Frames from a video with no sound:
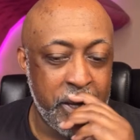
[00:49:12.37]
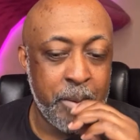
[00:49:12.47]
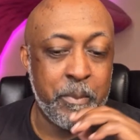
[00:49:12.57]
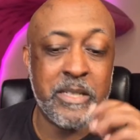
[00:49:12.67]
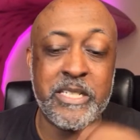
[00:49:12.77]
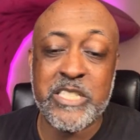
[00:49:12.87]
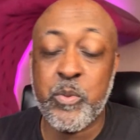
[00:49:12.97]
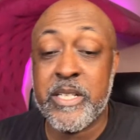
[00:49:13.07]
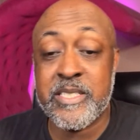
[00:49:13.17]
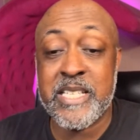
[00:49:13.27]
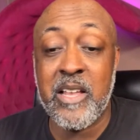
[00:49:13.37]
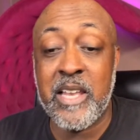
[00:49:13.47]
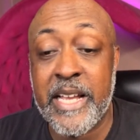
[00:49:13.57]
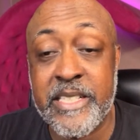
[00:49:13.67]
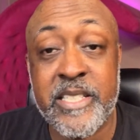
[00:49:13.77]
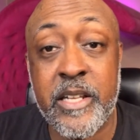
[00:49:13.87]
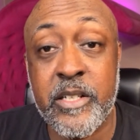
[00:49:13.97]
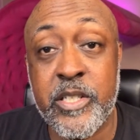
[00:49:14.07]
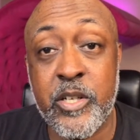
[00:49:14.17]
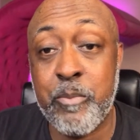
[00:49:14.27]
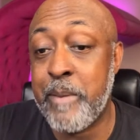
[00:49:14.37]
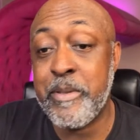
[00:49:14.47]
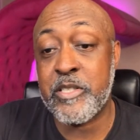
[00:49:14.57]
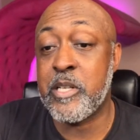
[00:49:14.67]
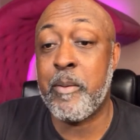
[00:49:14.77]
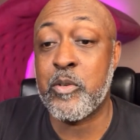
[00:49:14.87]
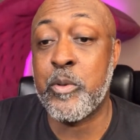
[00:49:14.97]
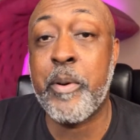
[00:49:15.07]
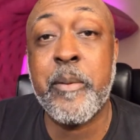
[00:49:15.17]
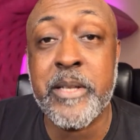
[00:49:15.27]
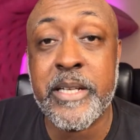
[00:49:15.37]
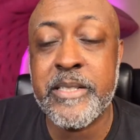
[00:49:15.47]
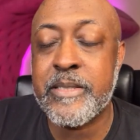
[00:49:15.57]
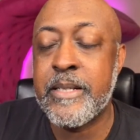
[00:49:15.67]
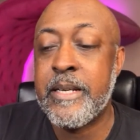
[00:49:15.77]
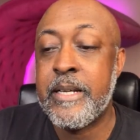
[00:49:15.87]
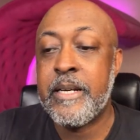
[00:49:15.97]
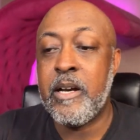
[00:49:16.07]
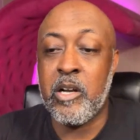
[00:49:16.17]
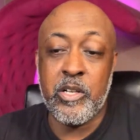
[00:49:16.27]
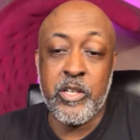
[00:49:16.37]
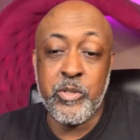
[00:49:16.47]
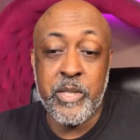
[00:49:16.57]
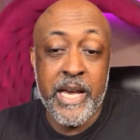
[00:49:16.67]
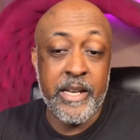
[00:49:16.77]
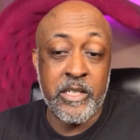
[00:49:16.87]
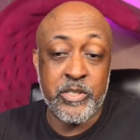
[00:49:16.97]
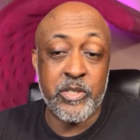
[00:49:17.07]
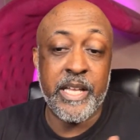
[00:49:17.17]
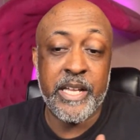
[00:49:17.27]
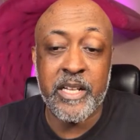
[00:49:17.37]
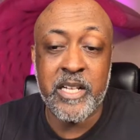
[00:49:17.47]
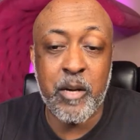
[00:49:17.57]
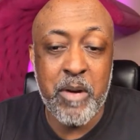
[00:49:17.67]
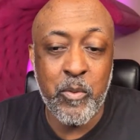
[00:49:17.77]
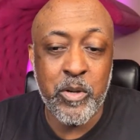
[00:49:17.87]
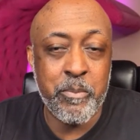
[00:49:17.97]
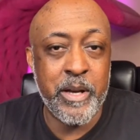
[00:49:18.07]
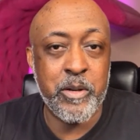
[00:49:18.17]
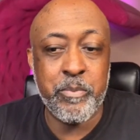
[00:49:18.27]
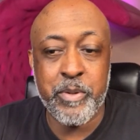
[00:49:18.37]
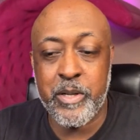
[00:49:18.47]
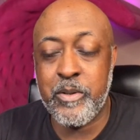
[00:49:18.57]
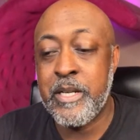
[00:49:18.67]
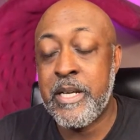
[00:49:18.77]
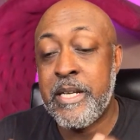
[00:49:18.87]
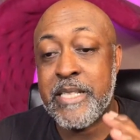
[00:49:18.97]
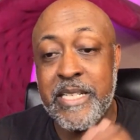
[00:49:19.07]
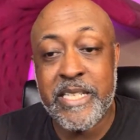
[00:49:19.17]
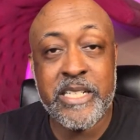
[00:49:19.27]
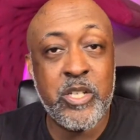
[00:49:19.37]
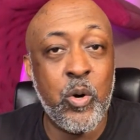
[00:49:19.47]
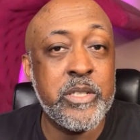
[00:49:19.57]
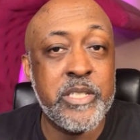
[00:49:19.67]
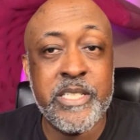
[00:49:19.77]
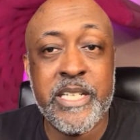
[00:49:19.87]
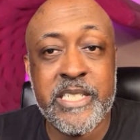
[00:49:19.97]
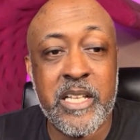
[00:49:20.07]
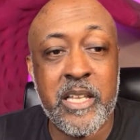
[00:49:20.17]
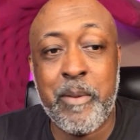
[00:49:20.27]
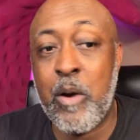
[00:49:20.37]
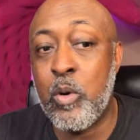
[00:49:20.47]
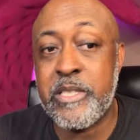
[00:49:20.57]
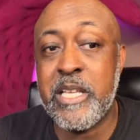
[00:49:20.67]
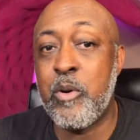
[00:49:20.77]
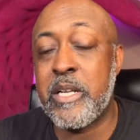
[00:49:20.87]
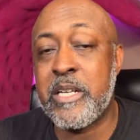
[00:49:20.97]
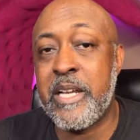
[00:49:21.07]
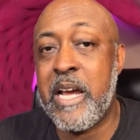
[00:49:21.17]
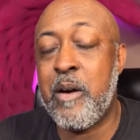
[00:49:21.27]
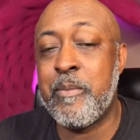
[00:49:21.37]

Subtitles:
But that's what it sounded like. He said until, maybe just talking about the Republicans are going to do that until they can come out with a better bill. They didn't go into detail about what they want to cut out.